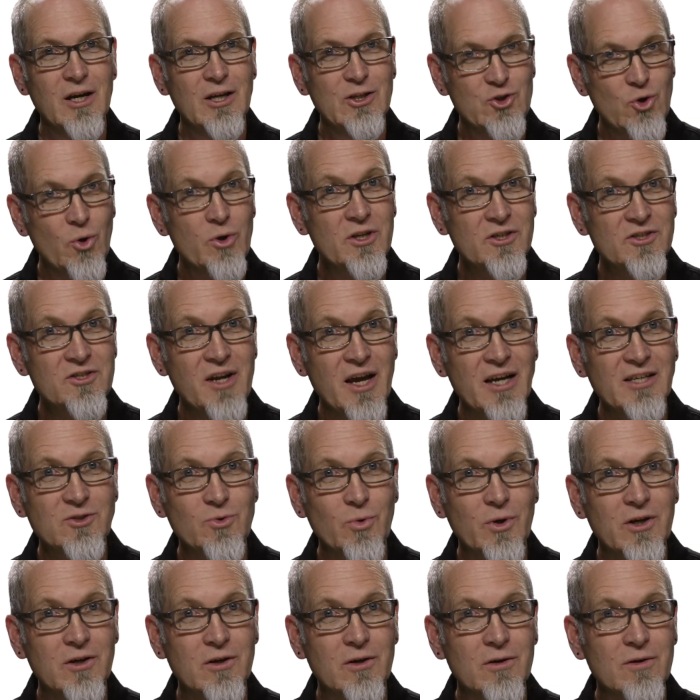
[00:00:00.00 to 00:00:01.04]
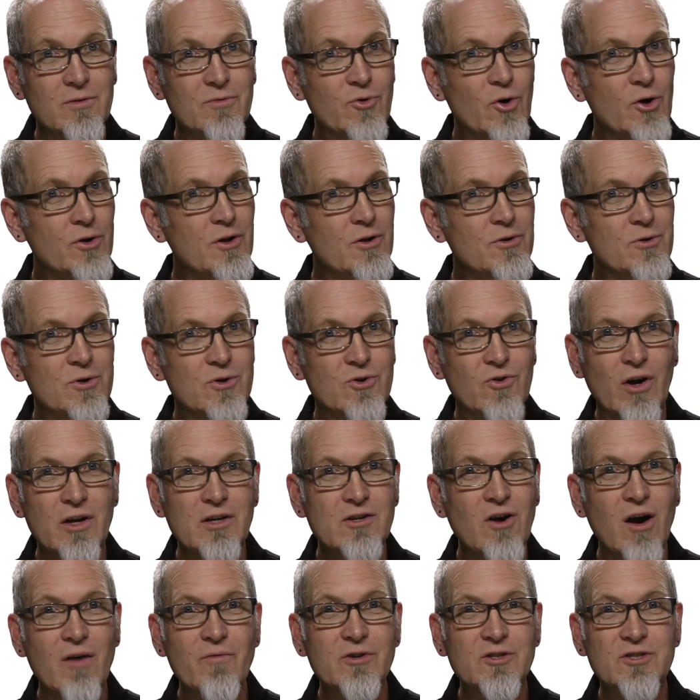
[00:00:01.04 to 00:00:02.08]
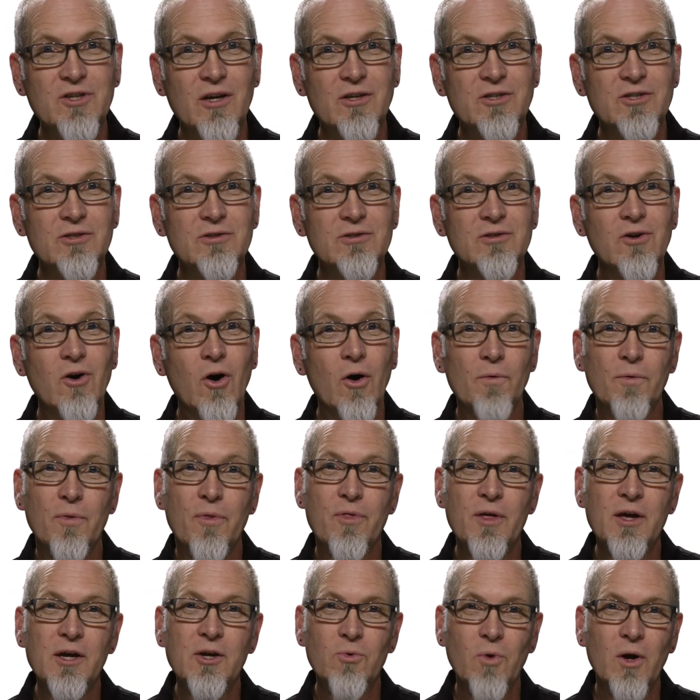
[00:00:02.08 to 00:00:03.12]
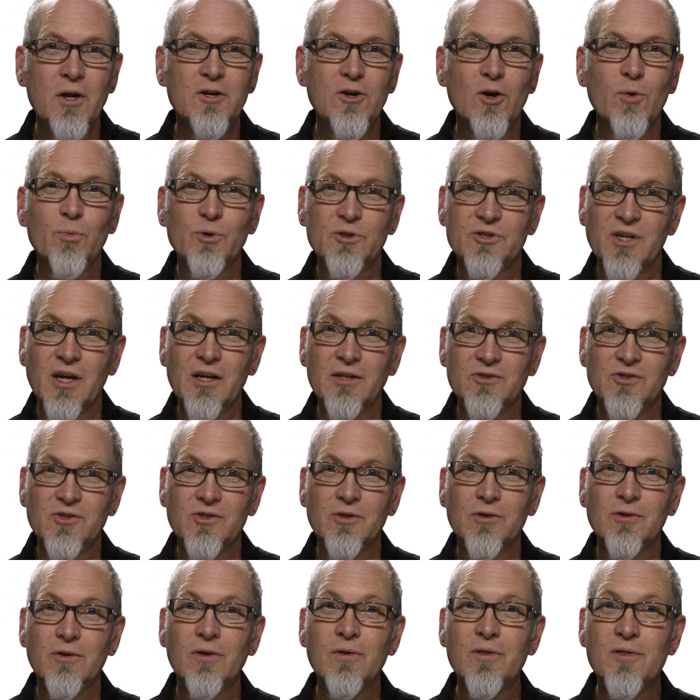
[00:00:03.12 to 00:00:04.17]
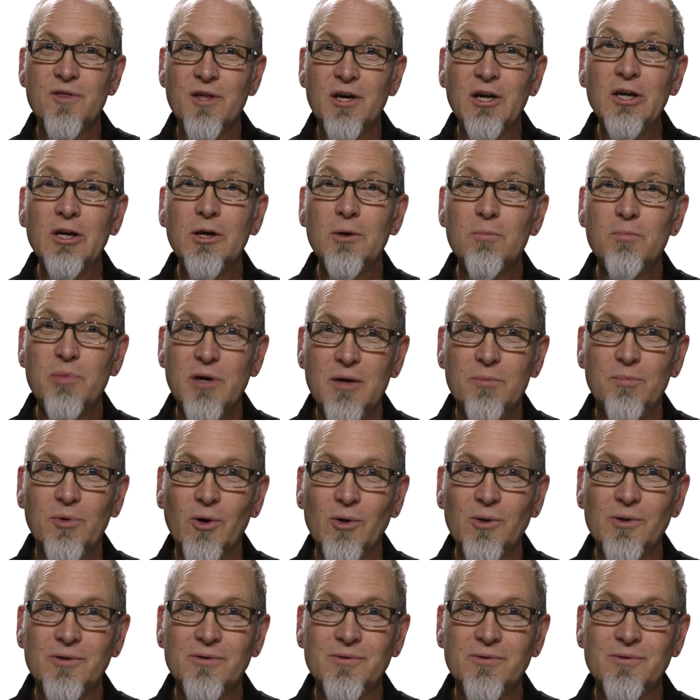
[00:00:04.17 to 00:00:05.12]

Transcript: Join us next week for another great conversation on Think Radio Presents Think People.